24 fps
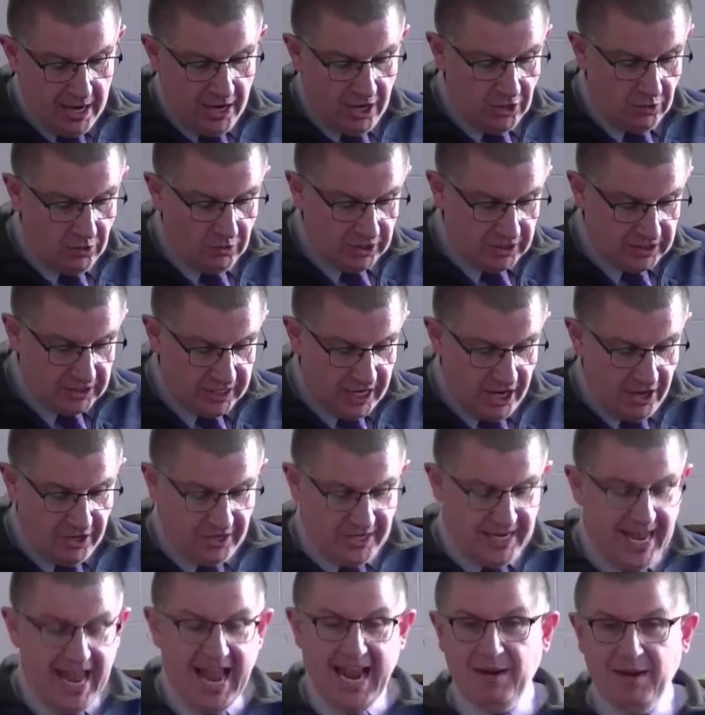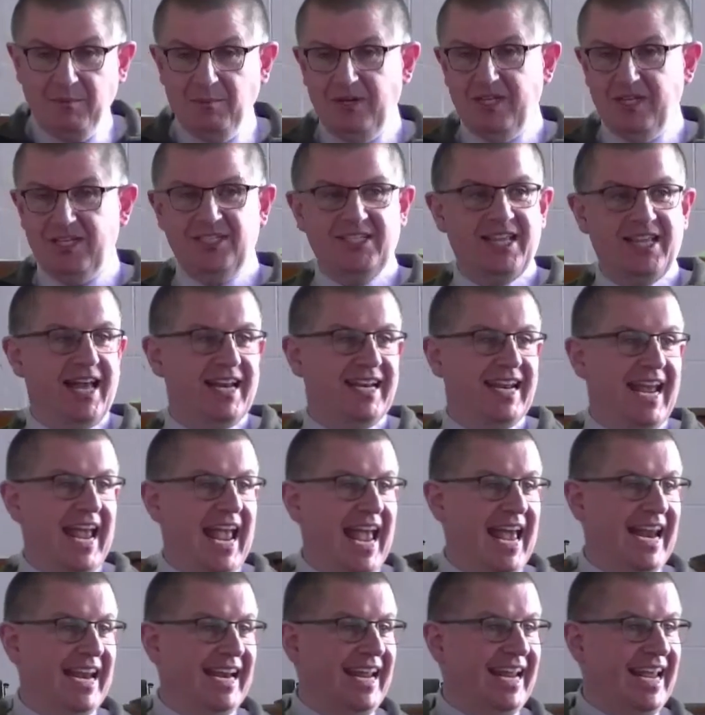Now notice how timeless that
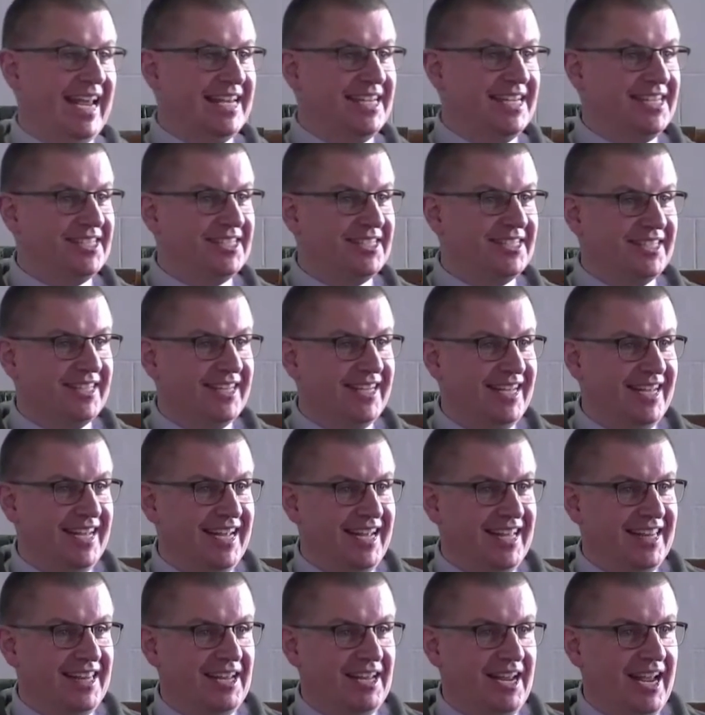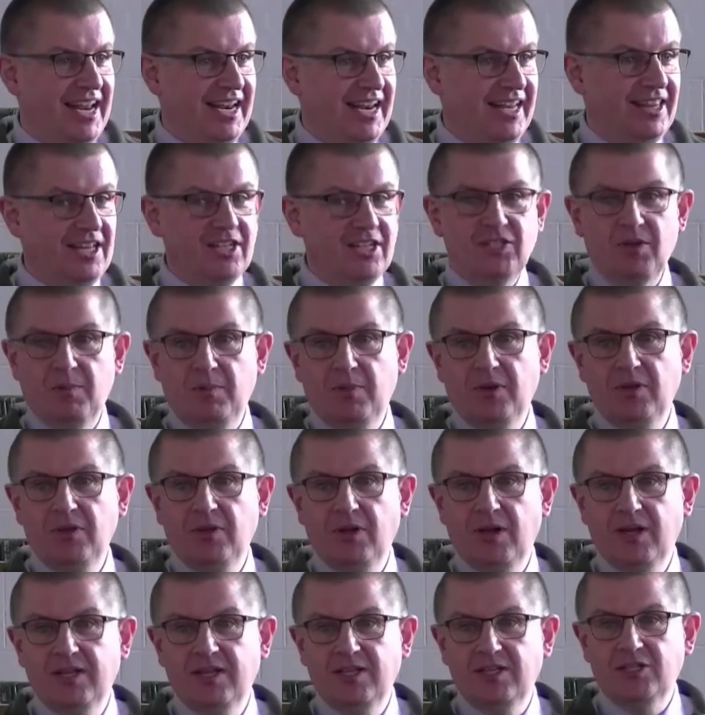heading is, the heading that's up on
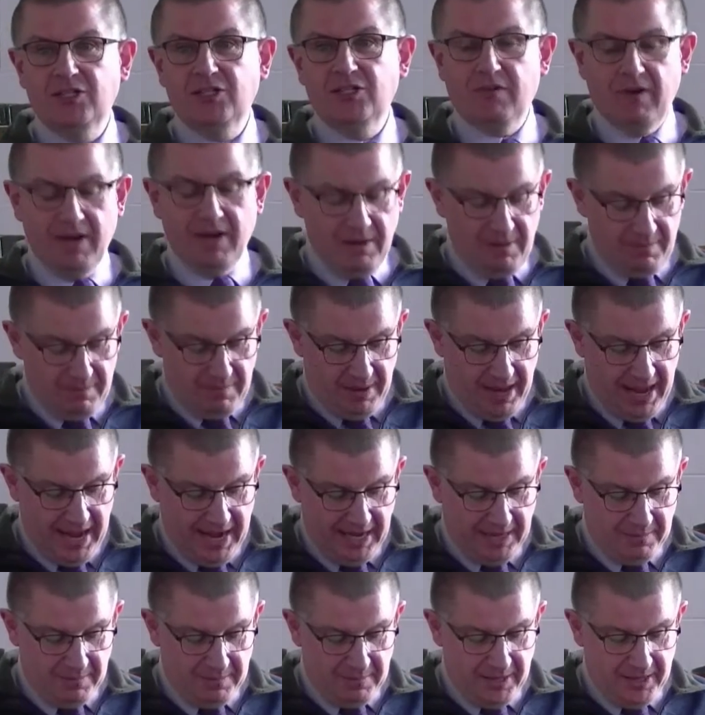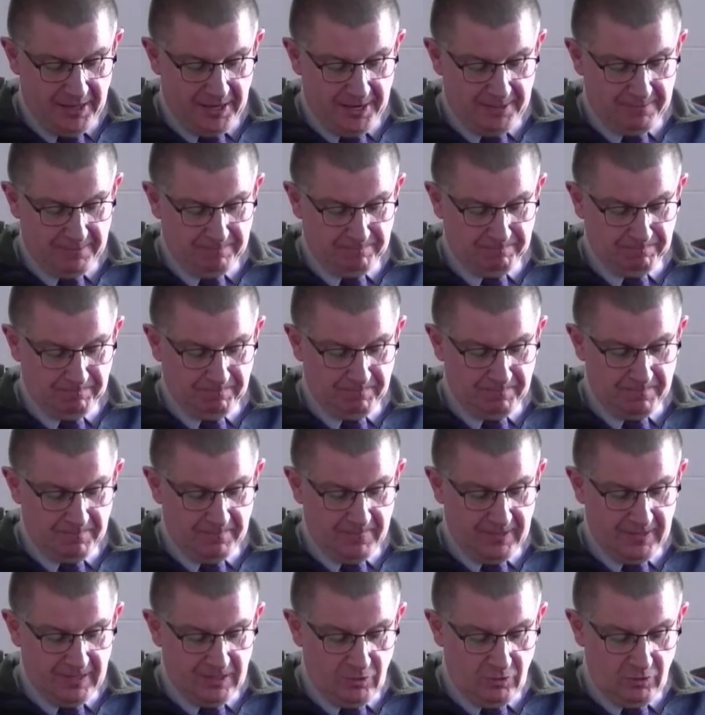the screen behind me there.
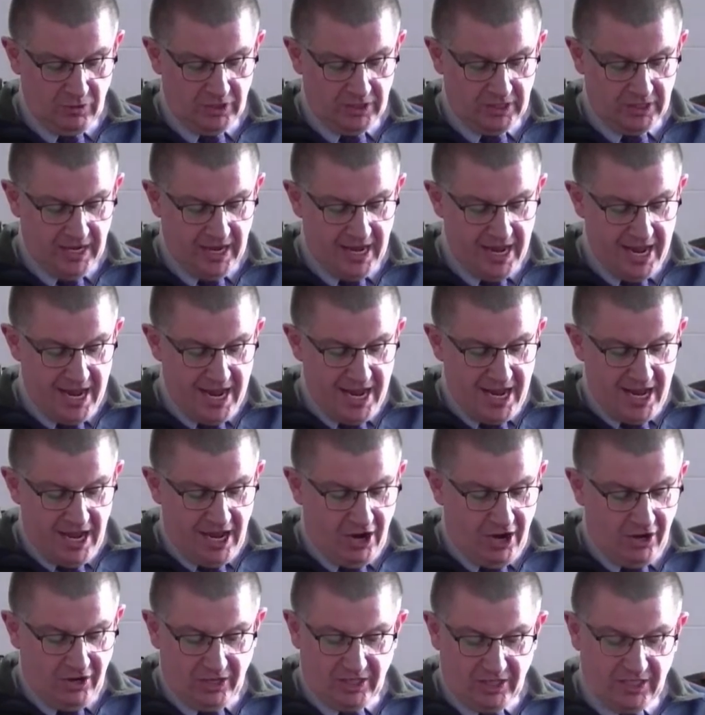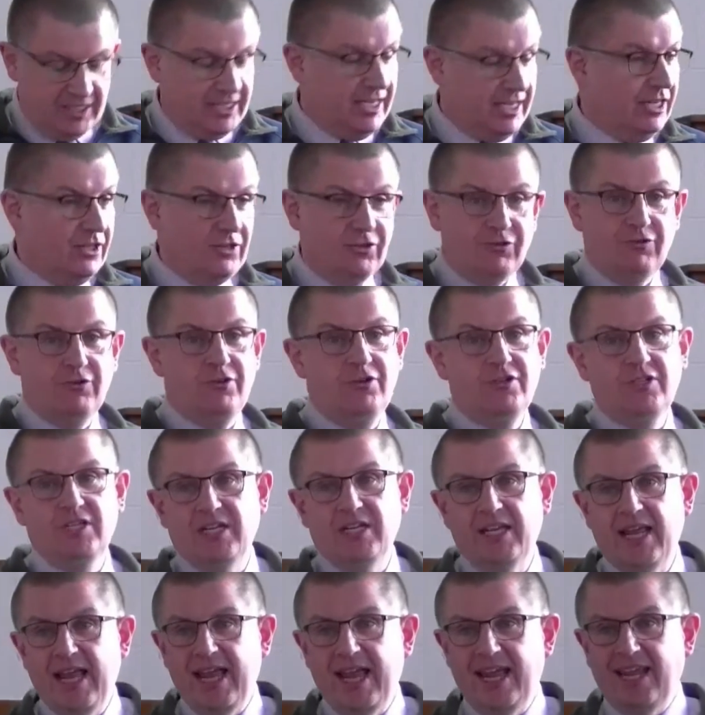Notice how it's still true
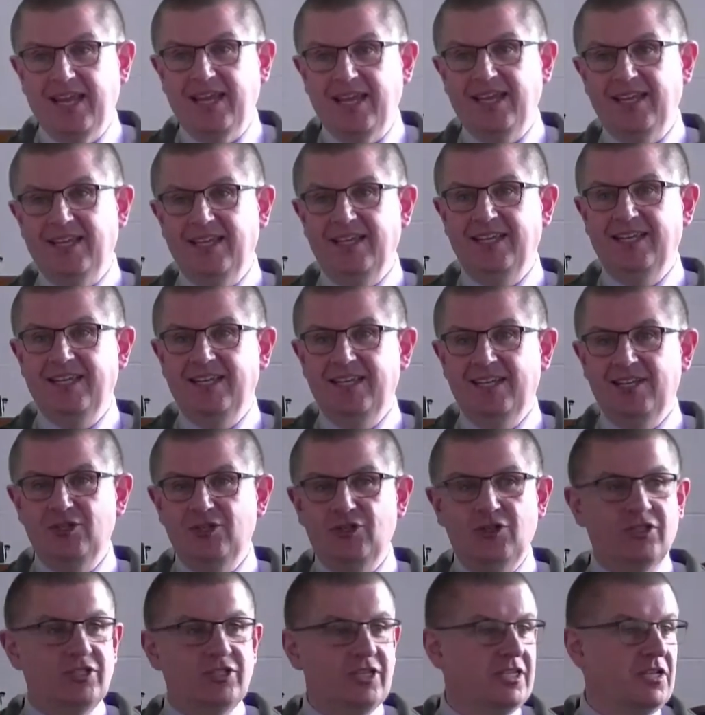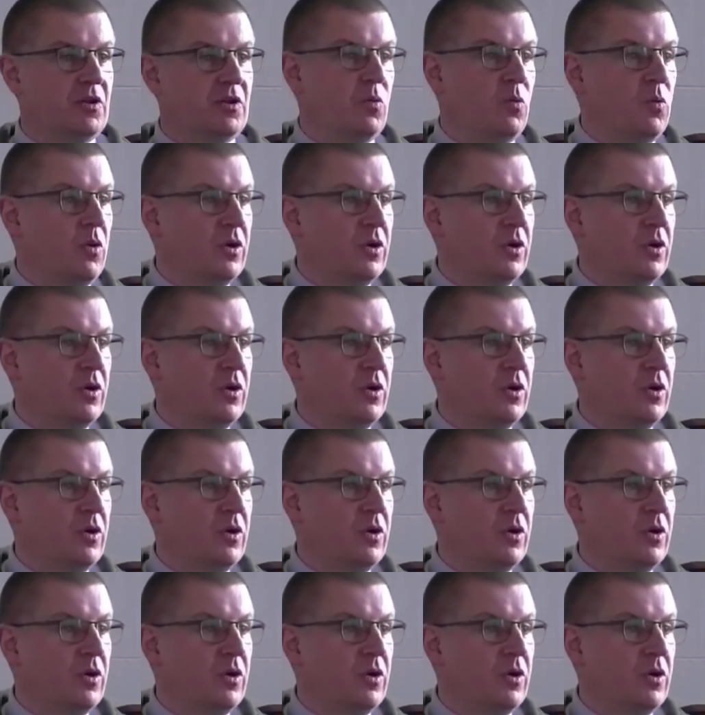today, just as it